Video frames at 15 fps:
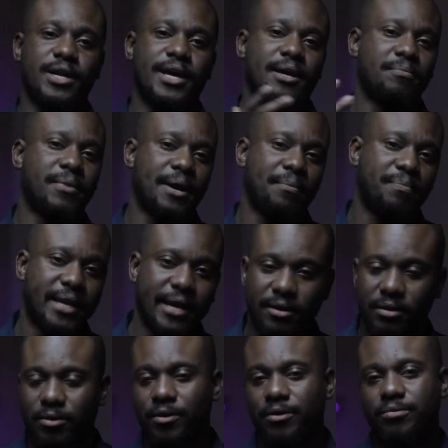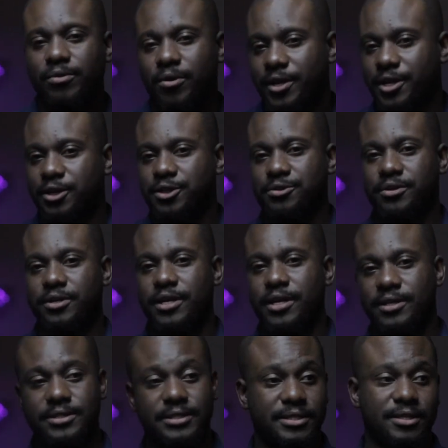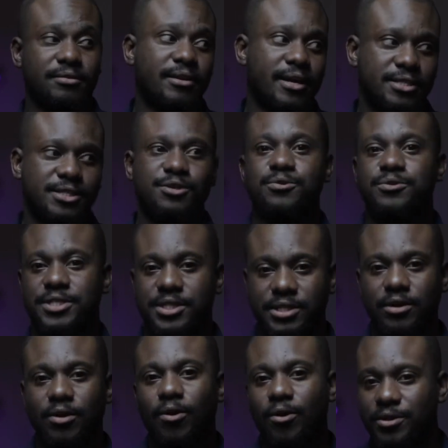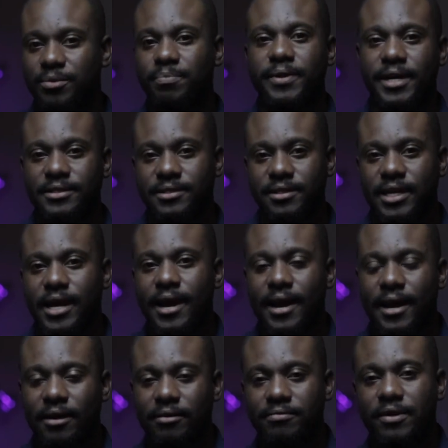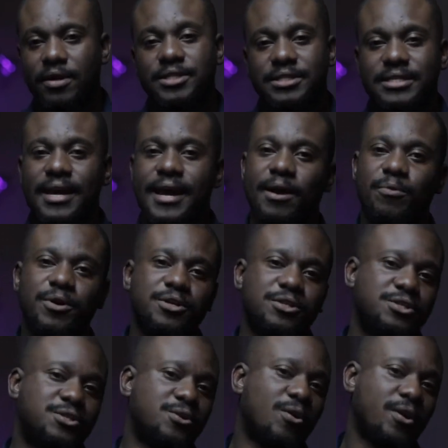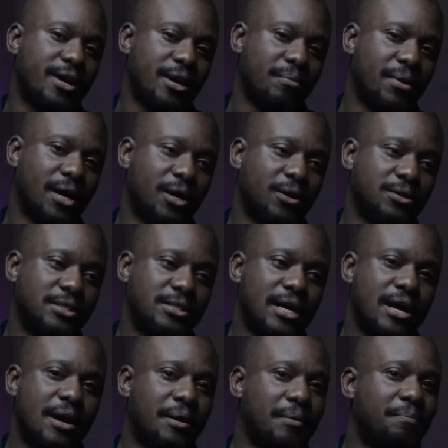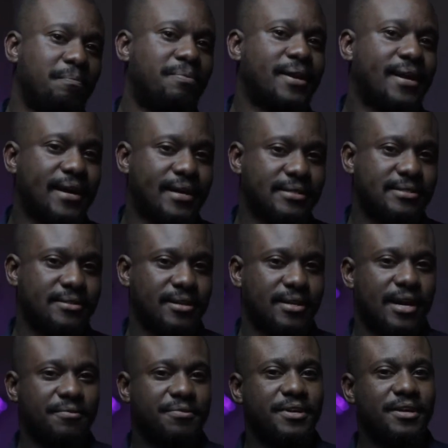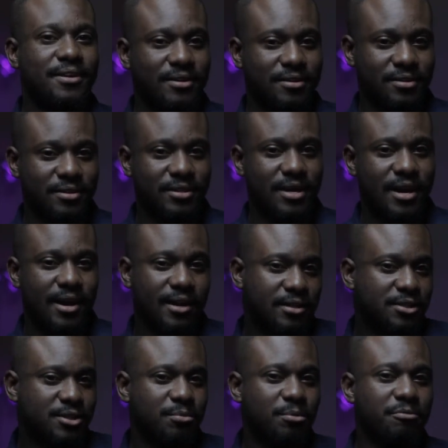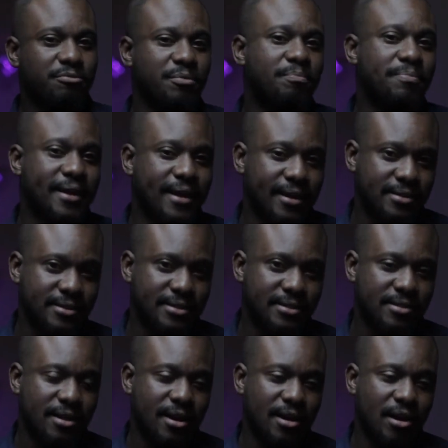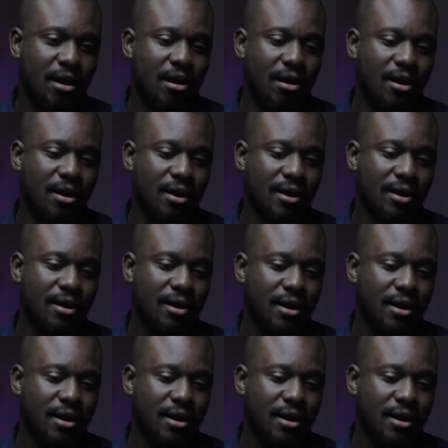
like my plant collection and letting you see all the plants that I have. Today I want to talk about plants that I've killed and some of the plants that are